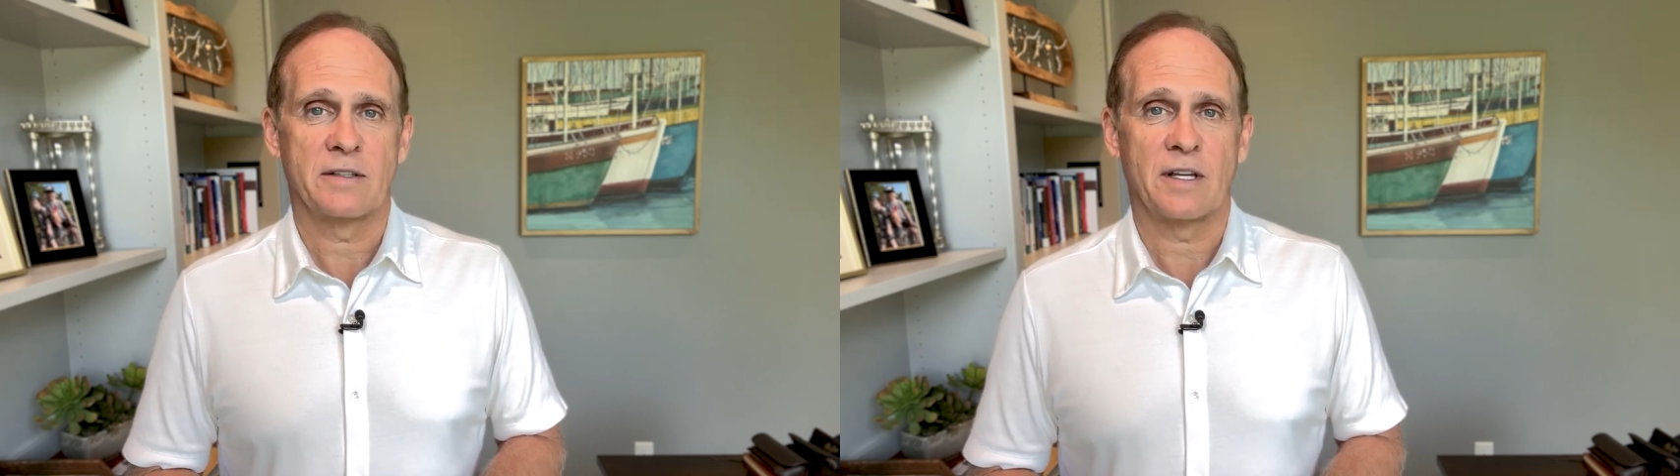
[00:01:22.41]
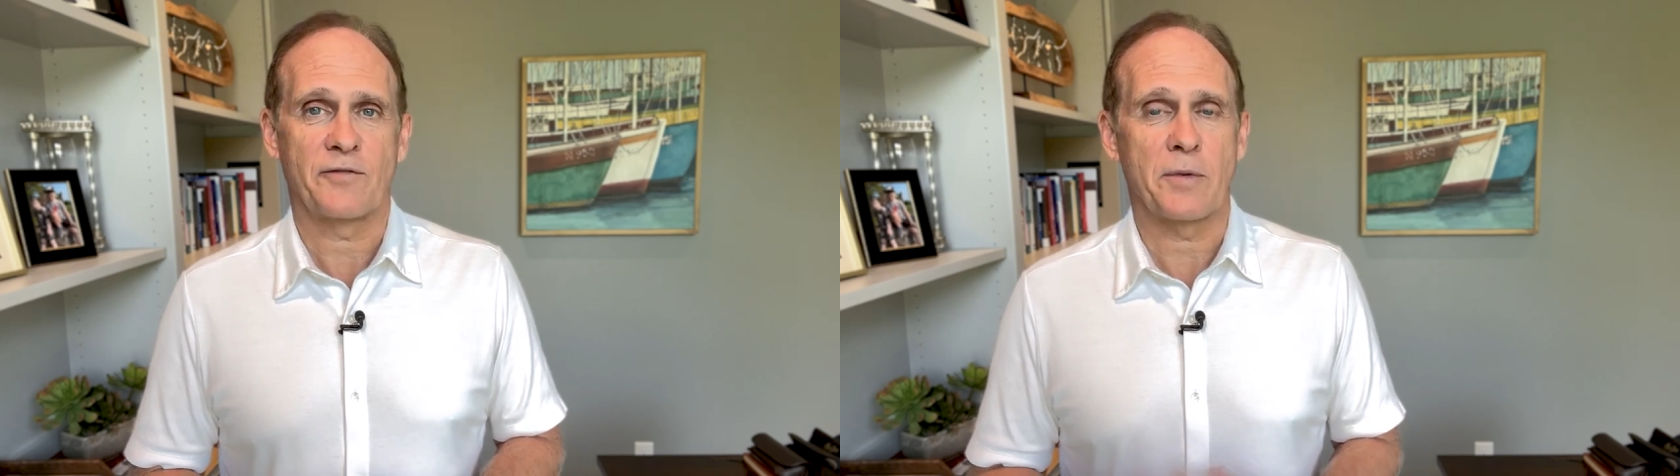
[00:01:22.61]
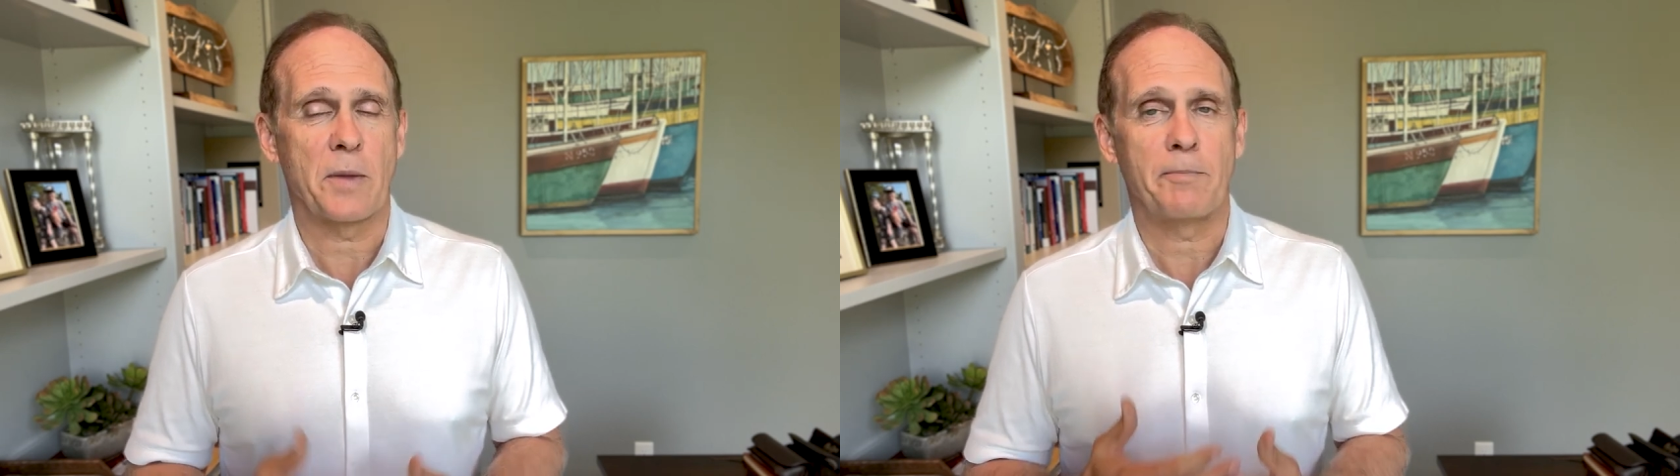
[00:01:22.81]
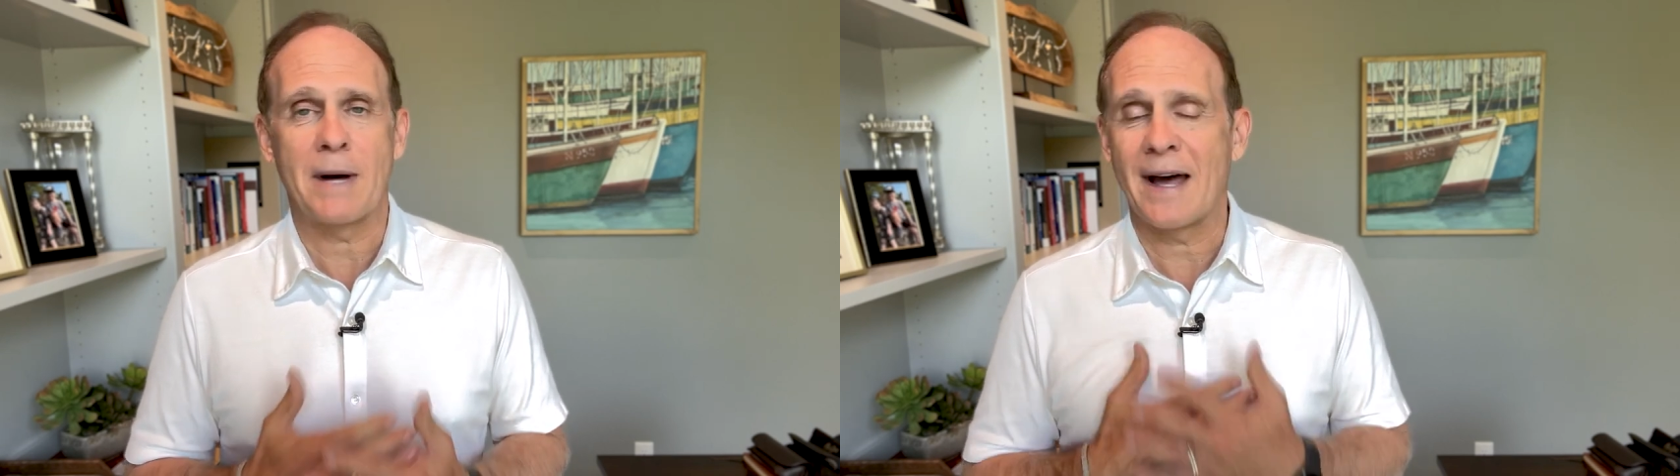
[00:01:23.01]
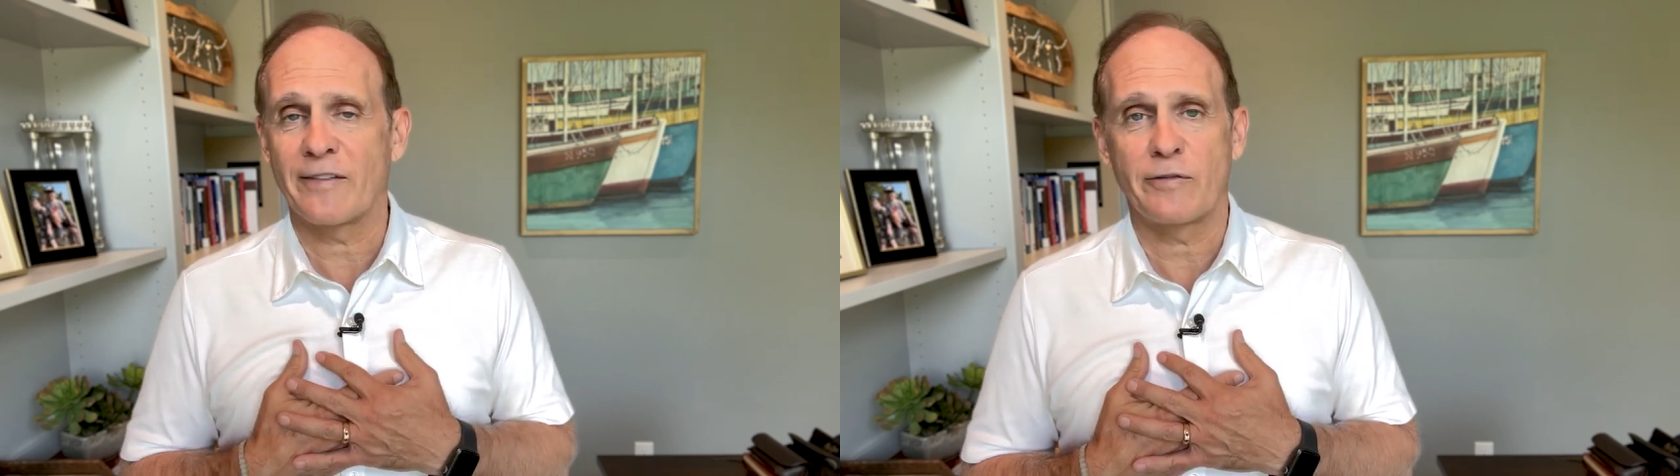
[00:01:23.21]
And from the
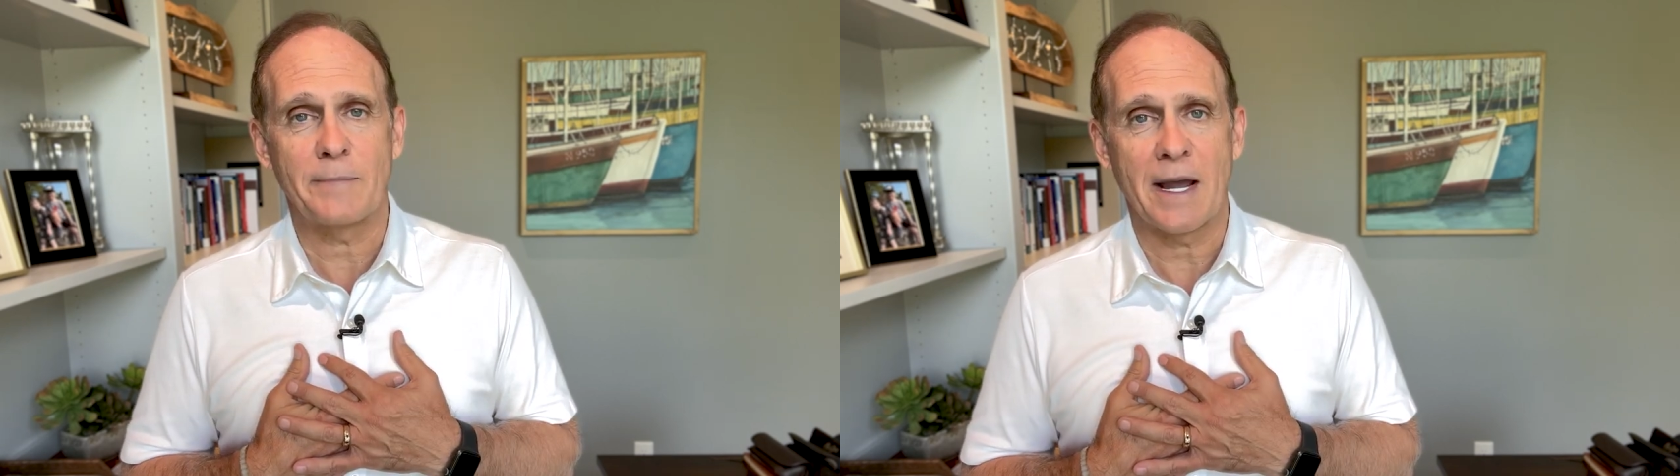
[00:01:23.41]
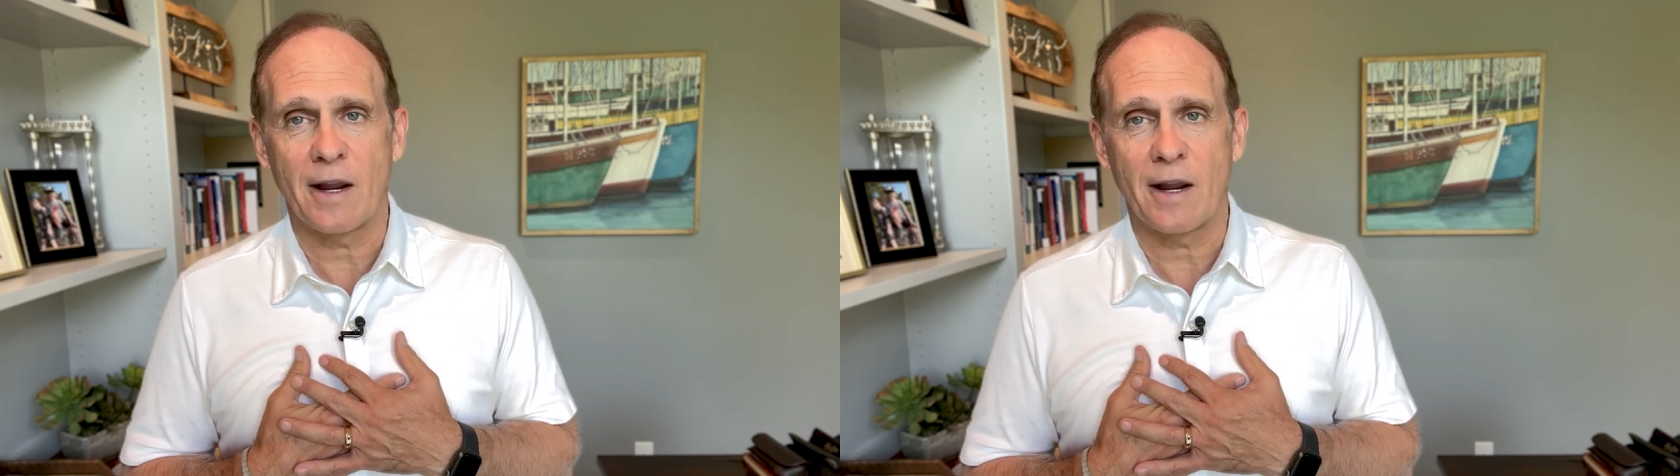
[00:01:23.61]
bottom of my